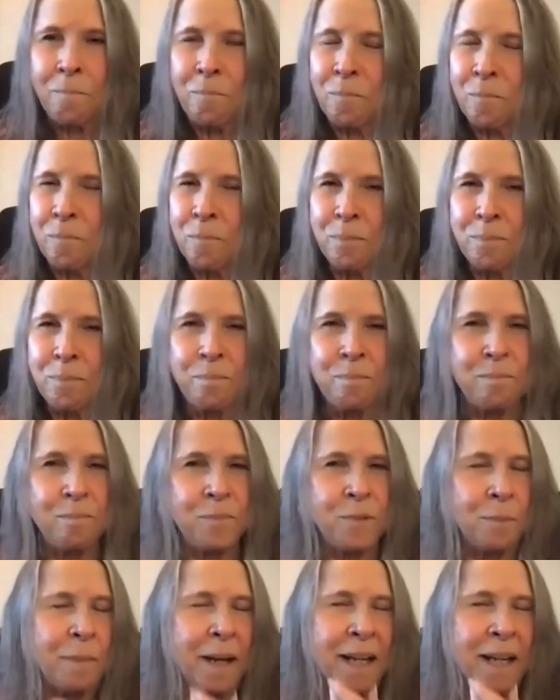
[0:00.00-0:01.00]
and
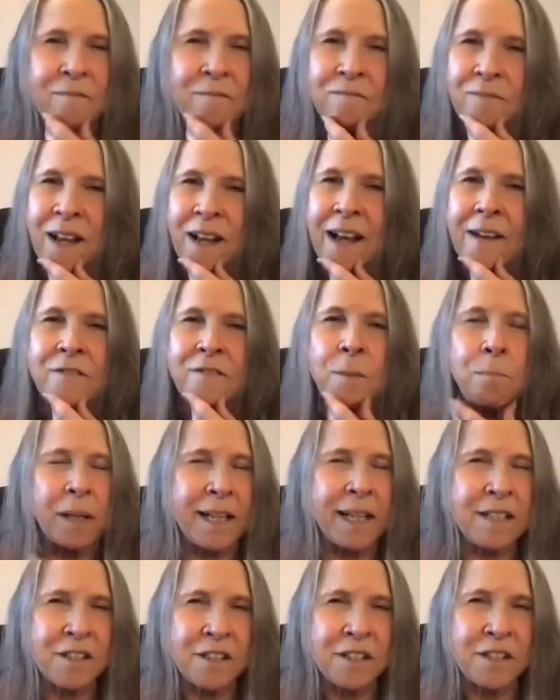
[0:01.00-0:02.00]
you might have a
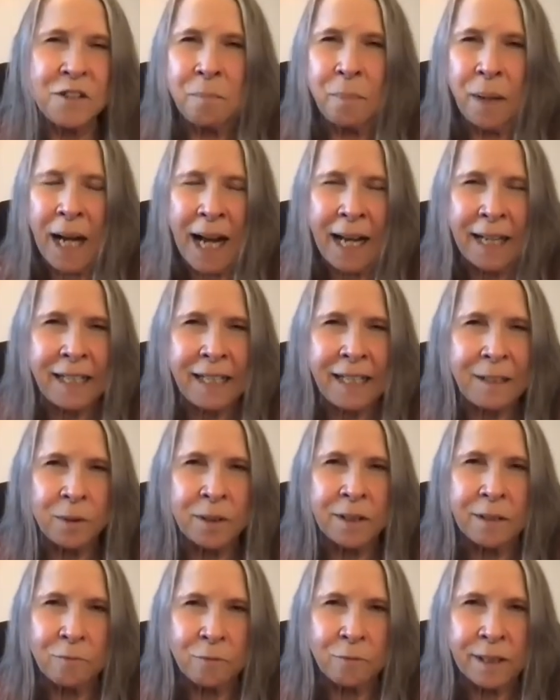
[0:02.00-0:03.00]
place in your body
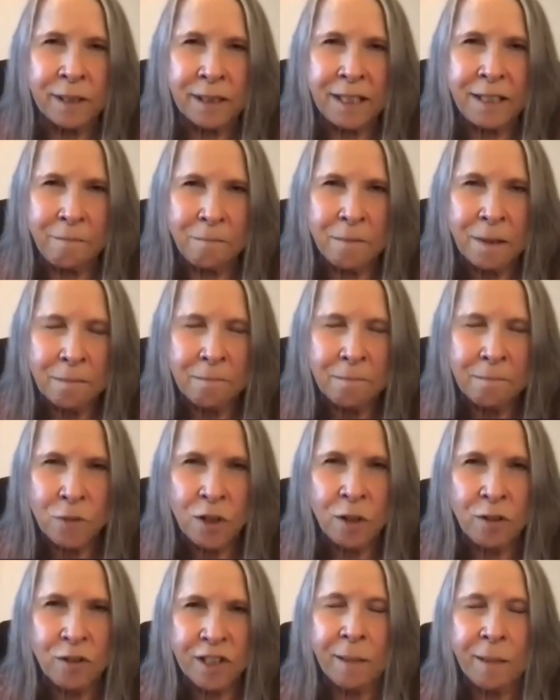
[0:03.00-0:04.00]
where it really
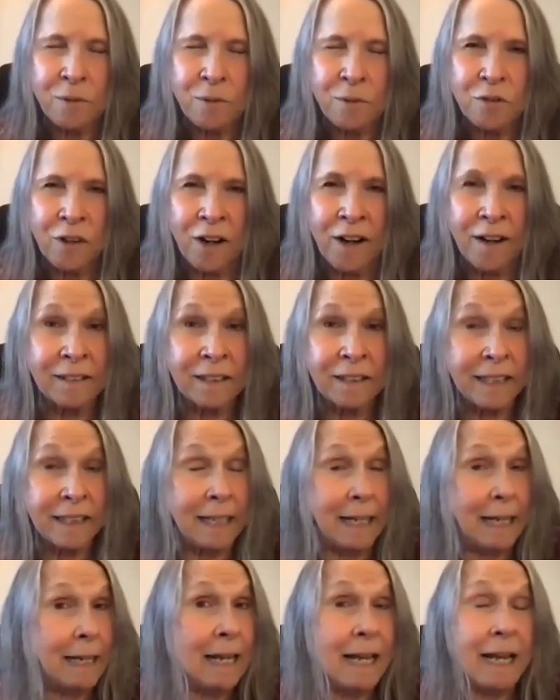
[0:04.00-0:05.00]
shows up
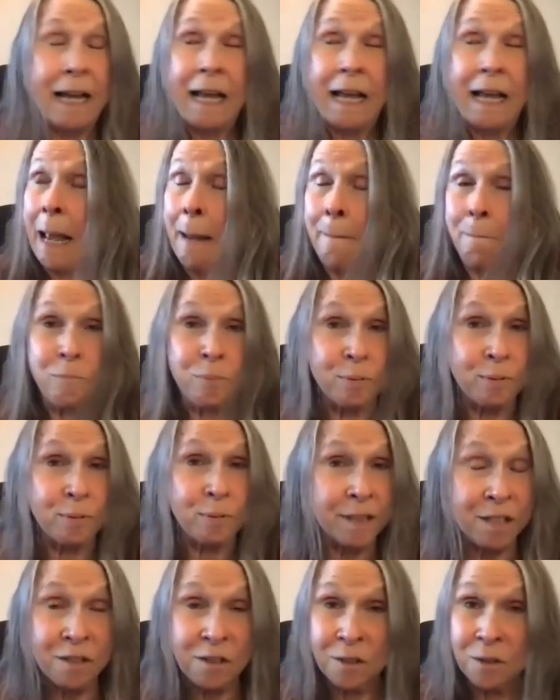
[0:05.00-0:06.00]
strongly. And
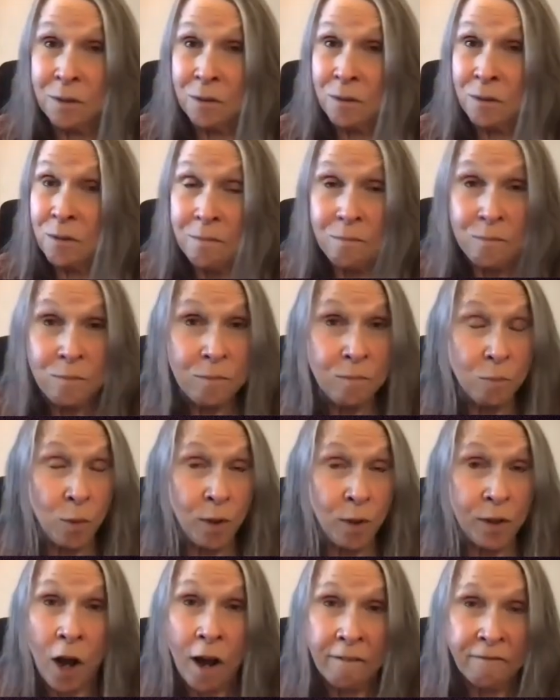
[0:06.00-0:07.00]
pretty soon,
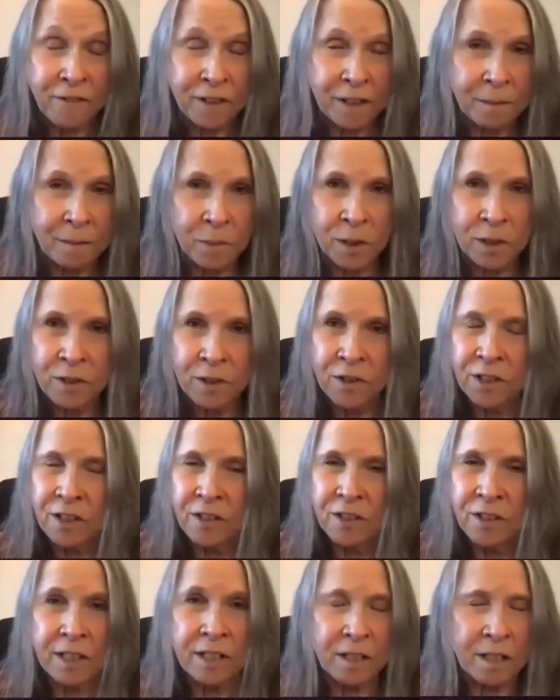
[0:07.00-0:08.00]
what often
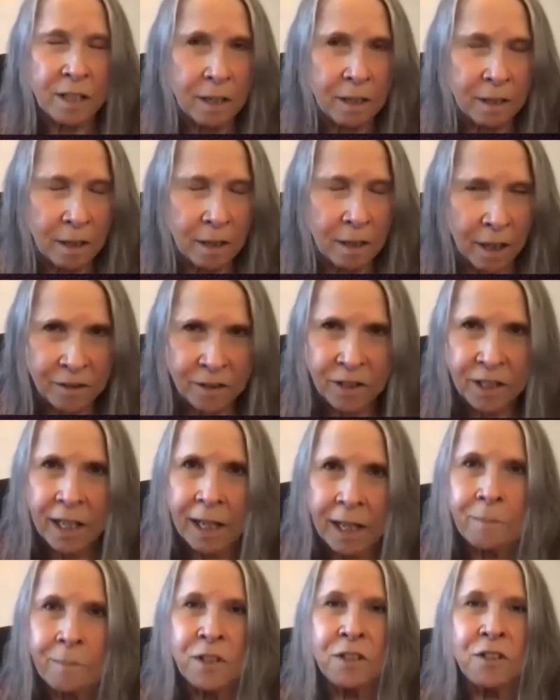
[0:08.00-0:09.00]
emerges is other
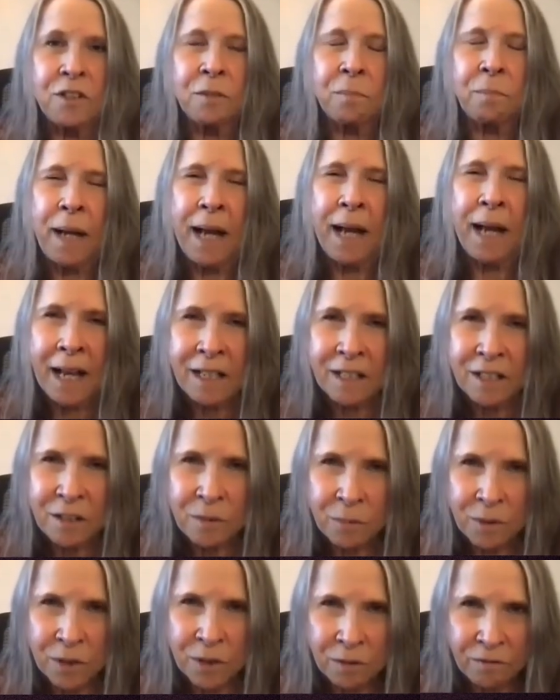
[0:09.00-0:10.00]
times in your
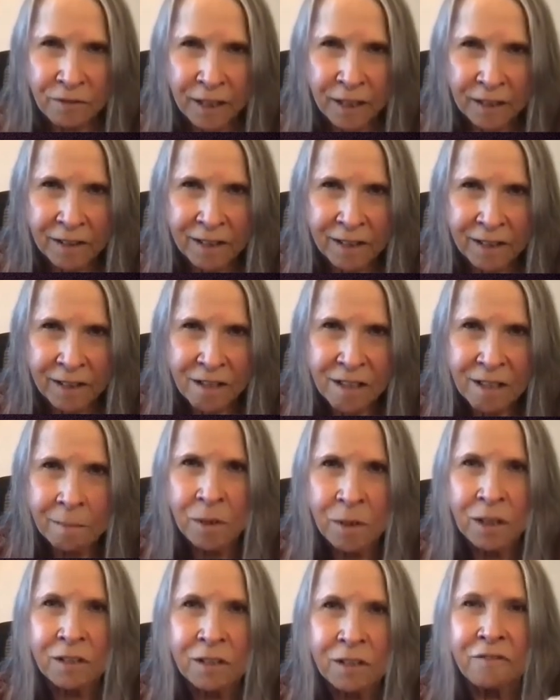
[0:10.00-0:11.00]
past when you felt this
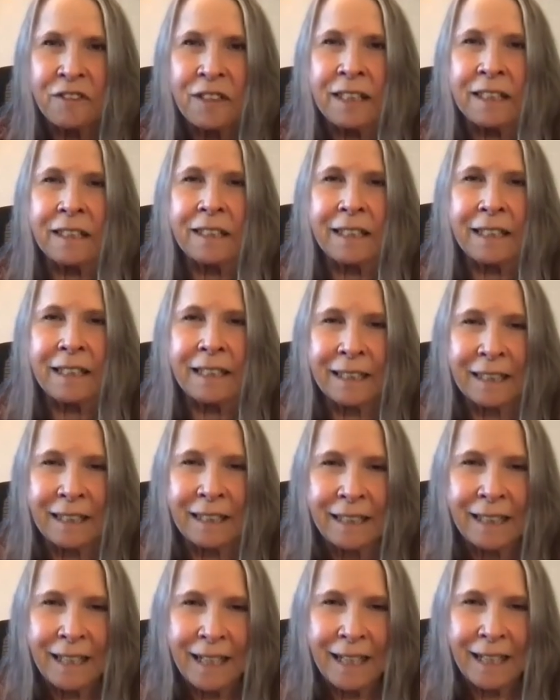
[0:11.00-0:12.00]
similar feeling
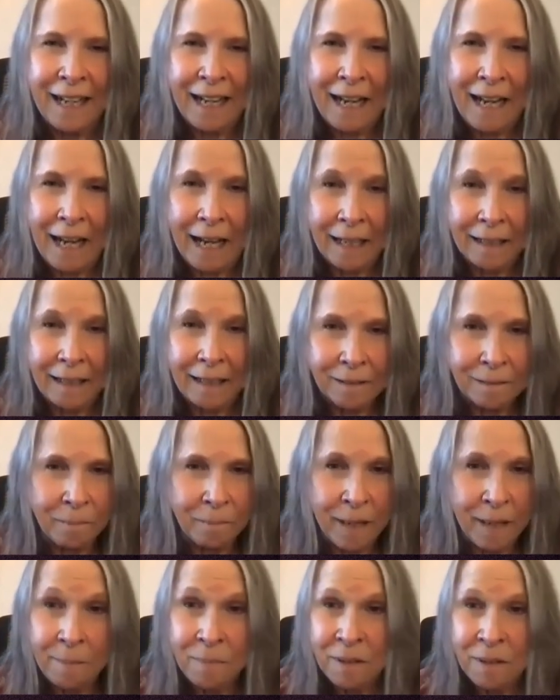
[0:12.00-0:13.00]

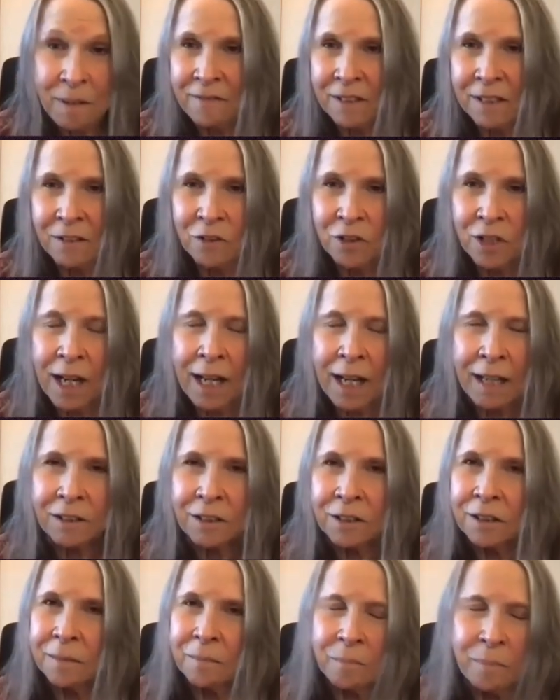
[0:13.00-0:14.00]
and maybe even a
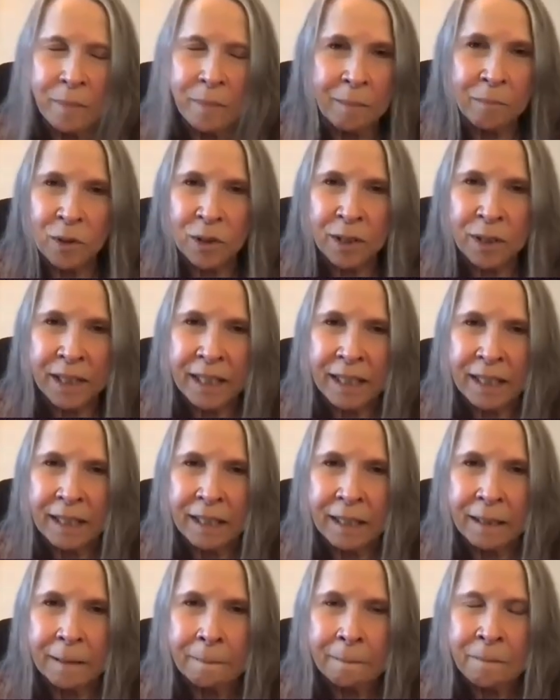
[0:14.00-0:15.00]
childhood memory
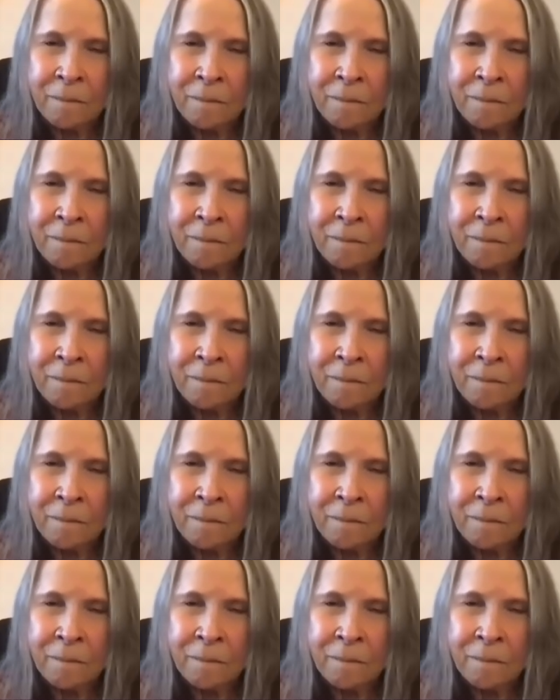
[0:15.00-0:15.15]
and